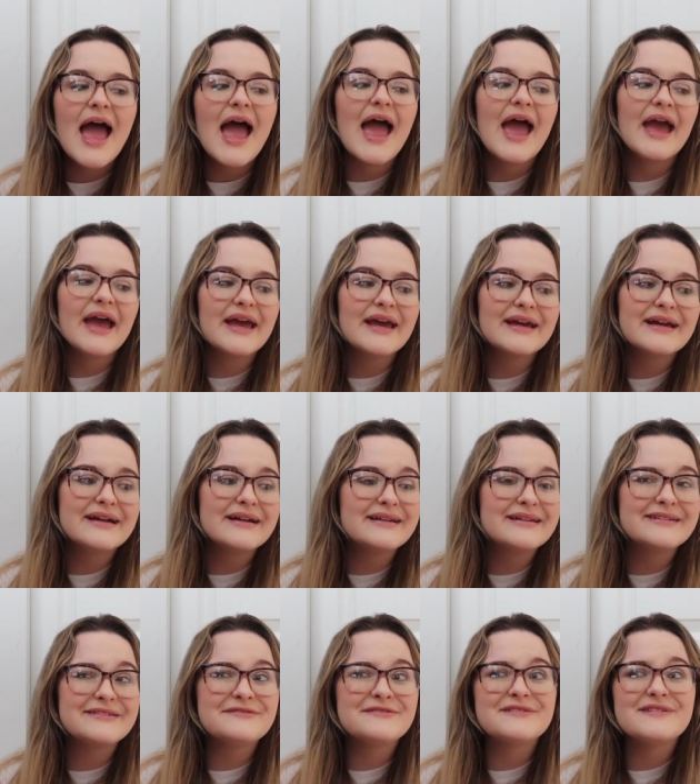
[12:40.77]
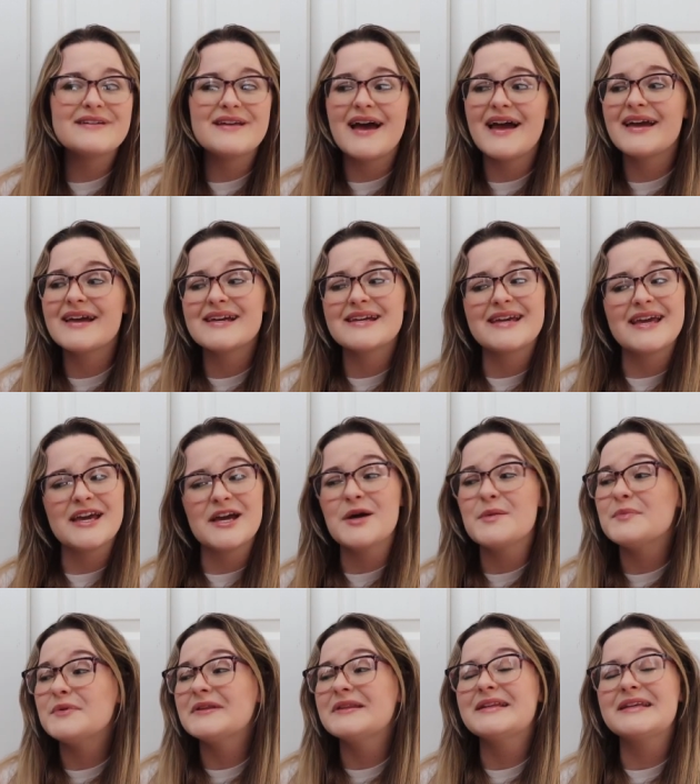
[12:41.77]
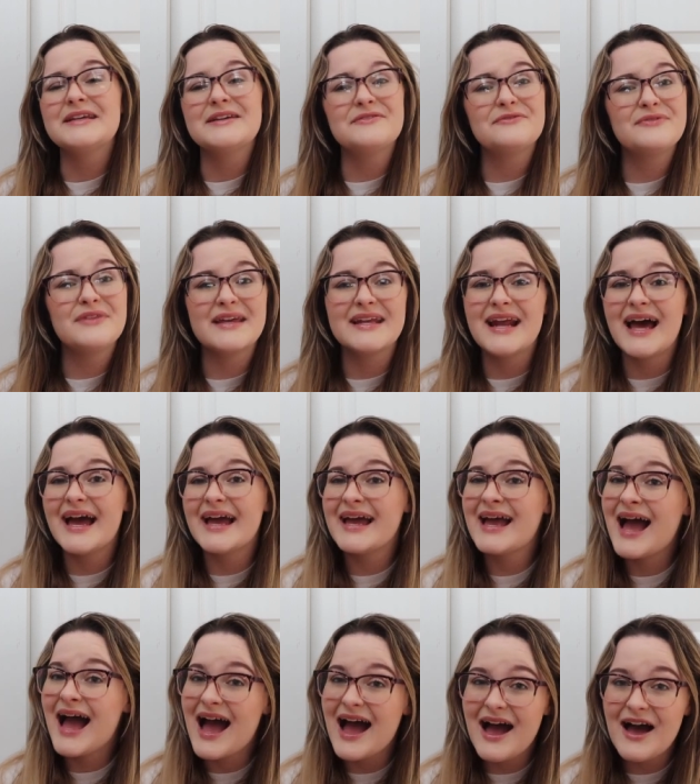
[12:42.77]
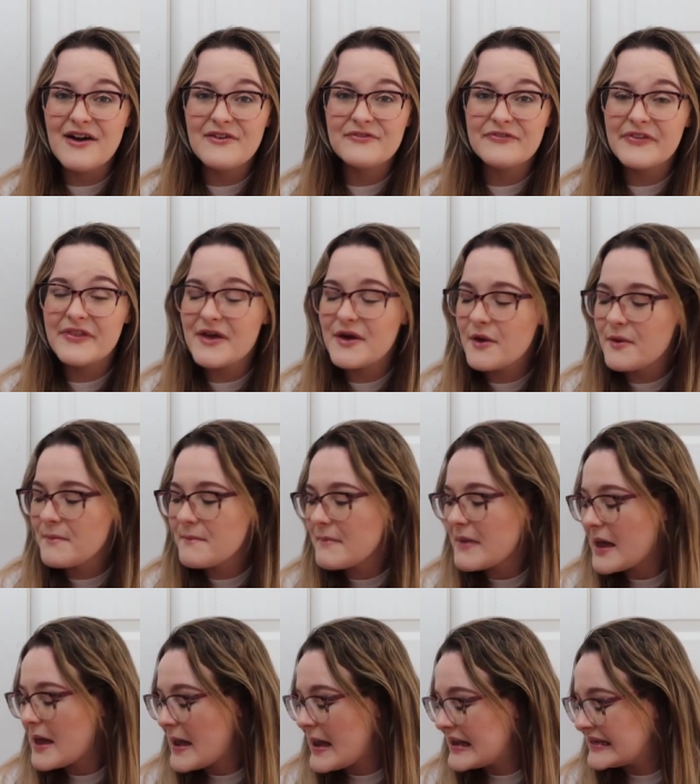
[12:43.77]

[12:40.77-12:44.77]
and I can't believe that I have them.